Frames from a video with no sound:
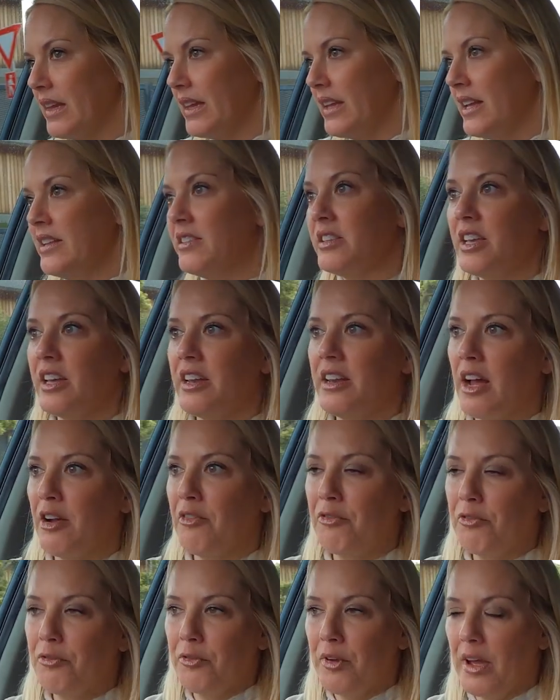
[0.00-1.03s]
easy
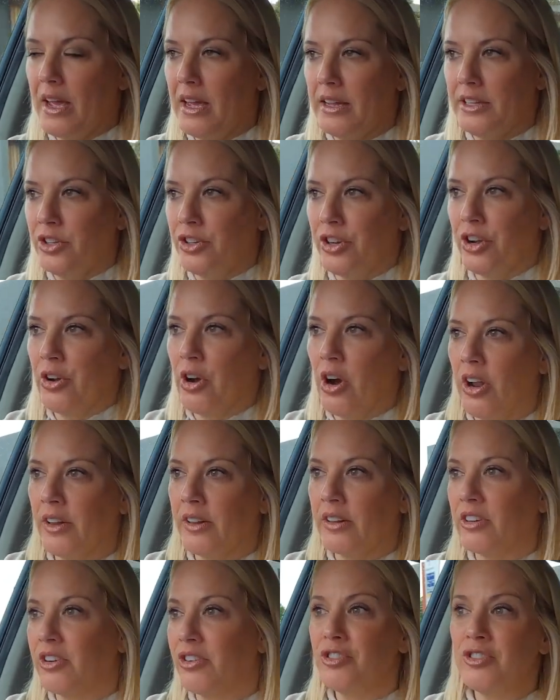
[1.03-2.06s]
enough,
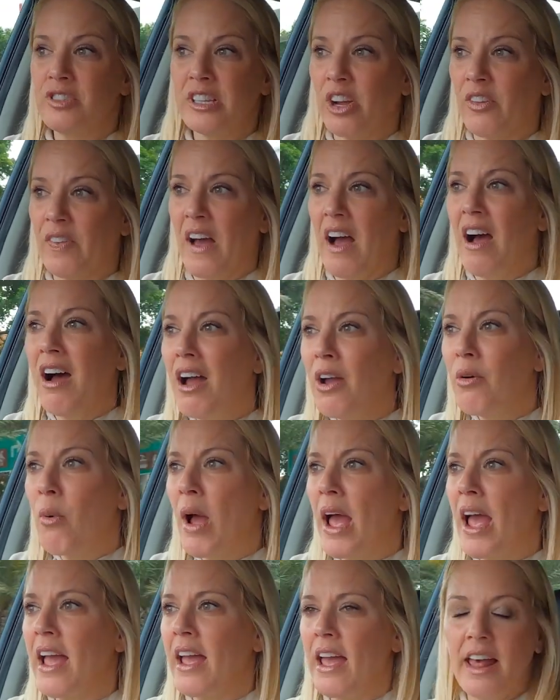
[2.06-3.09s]
on cruising on the
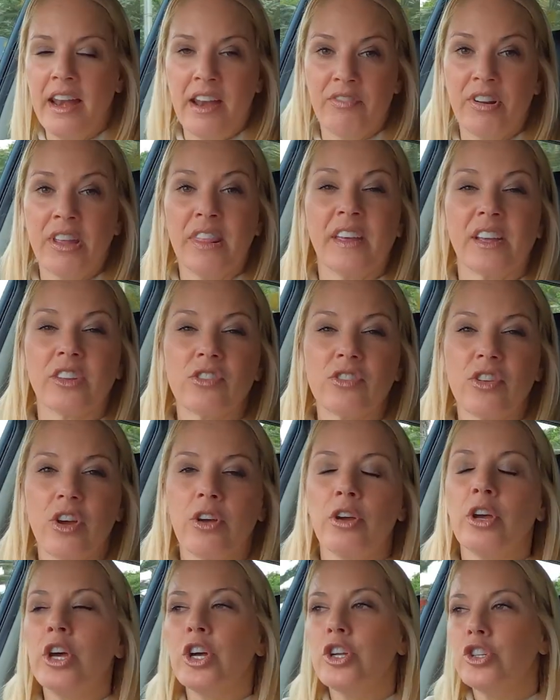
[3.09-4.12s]
highway and everything.
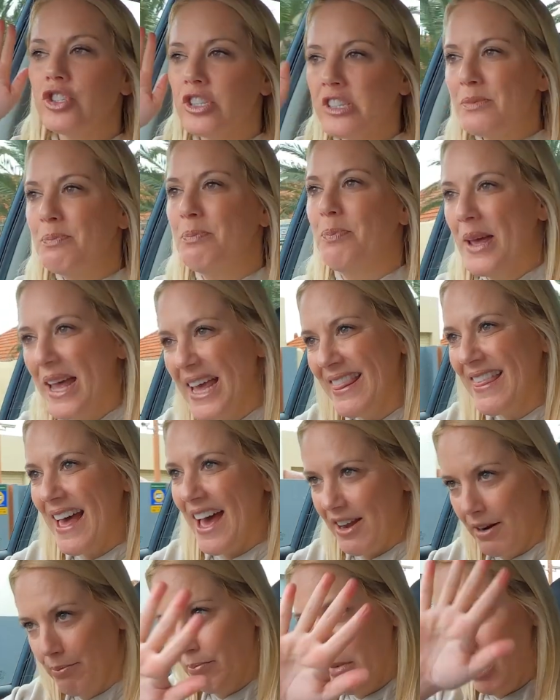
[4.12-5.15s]
So just bear
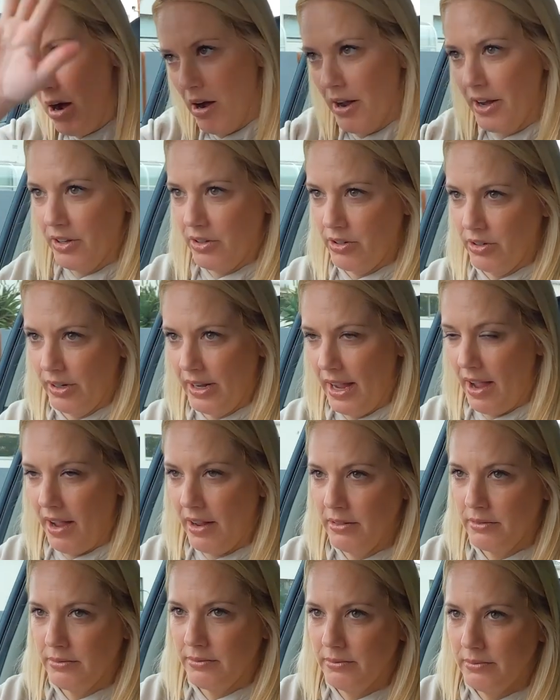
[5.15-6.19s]
that in mind,
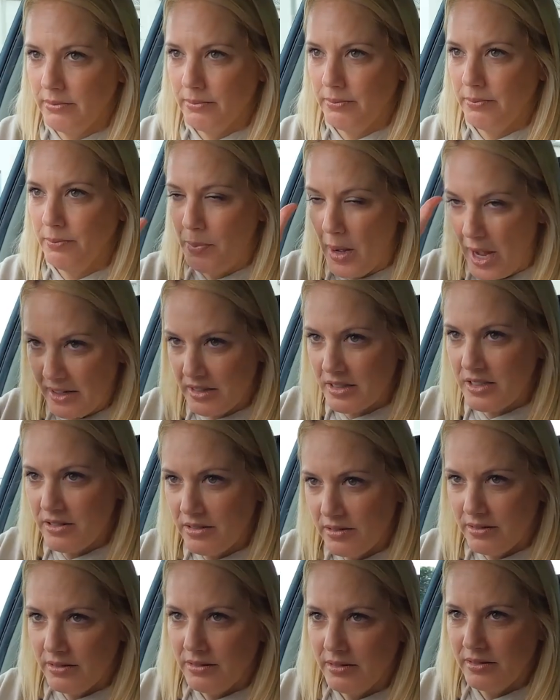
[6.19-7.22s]
okay? But
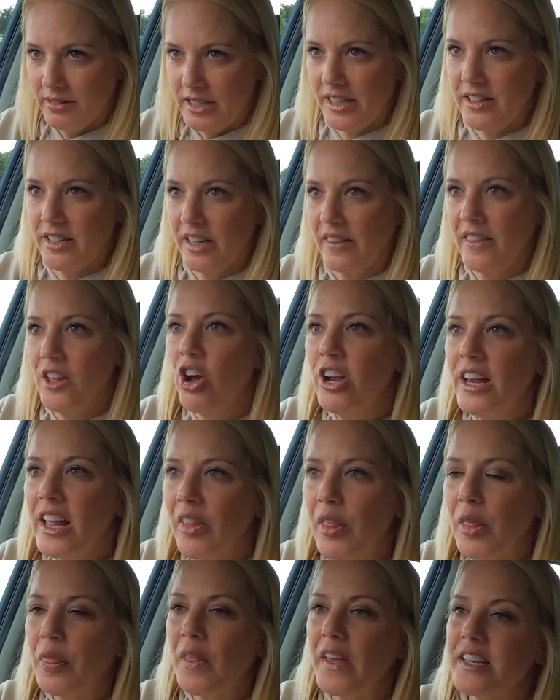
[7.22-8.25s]
that's it. The only
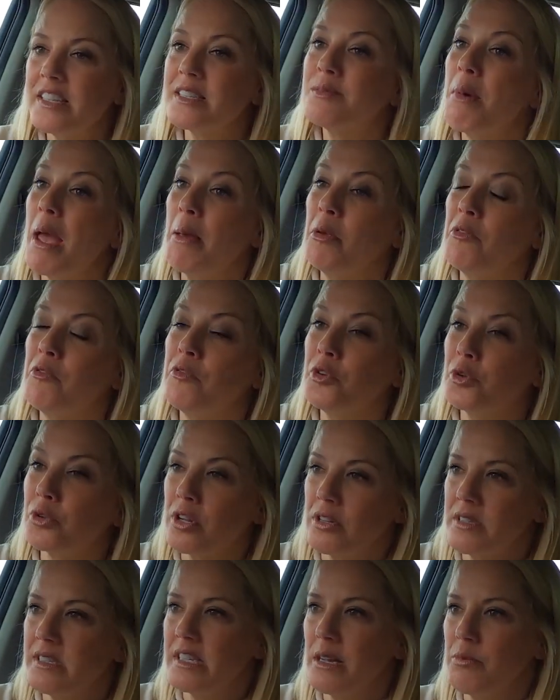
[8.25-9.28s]
other thing is maybe fuel
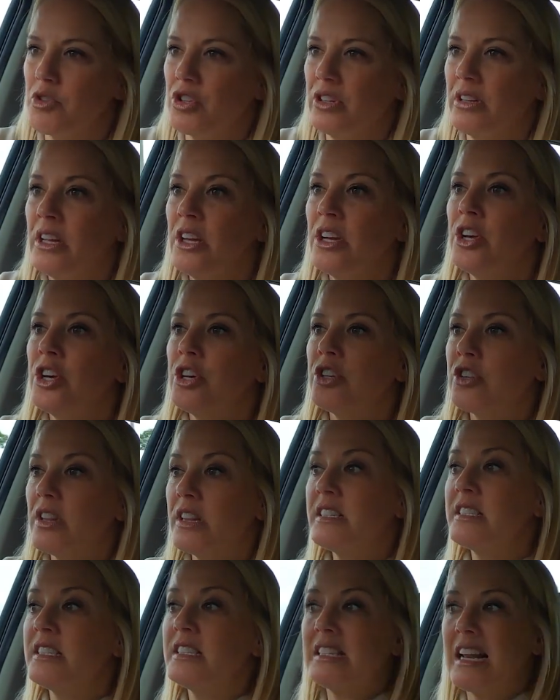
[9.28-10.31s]
consumption. So
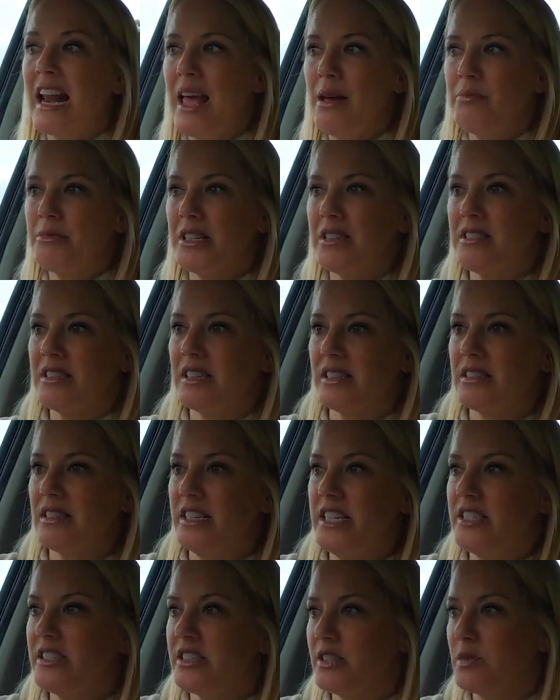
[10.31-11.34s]
this is claimed at 6
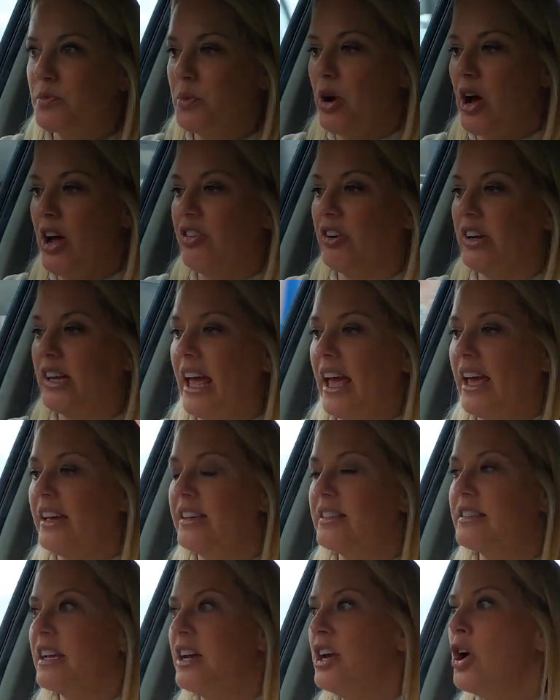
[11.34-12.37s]
litres per 100
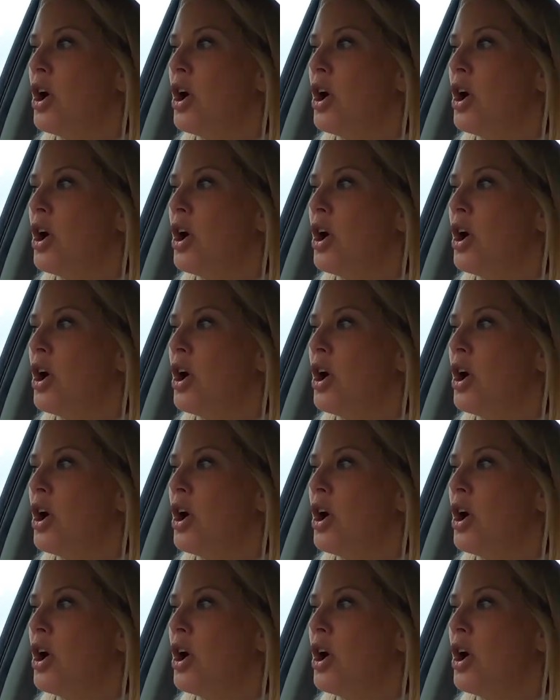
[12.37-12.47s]
Ks,